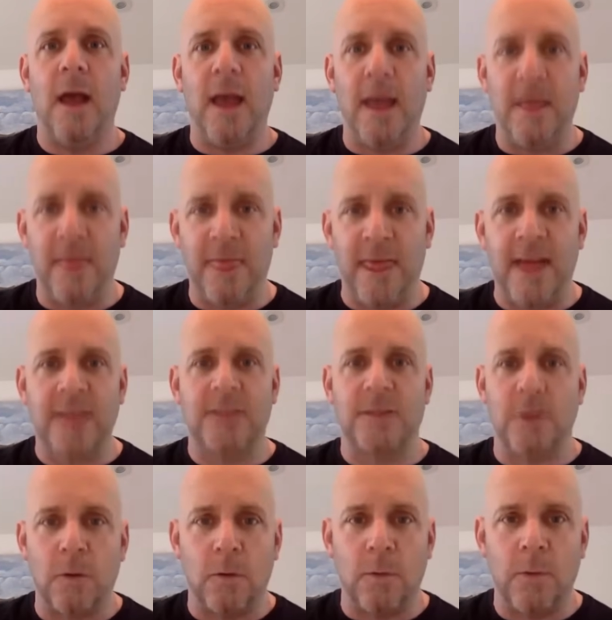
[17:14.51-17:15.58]
And that's the
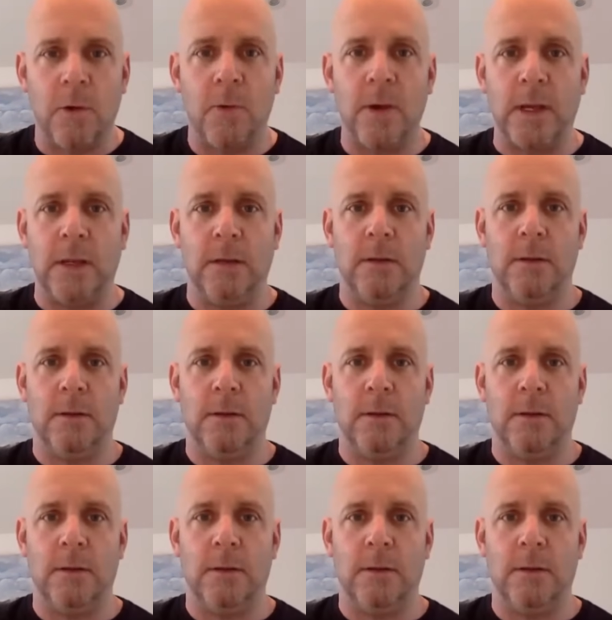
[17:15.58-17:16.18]
whole point.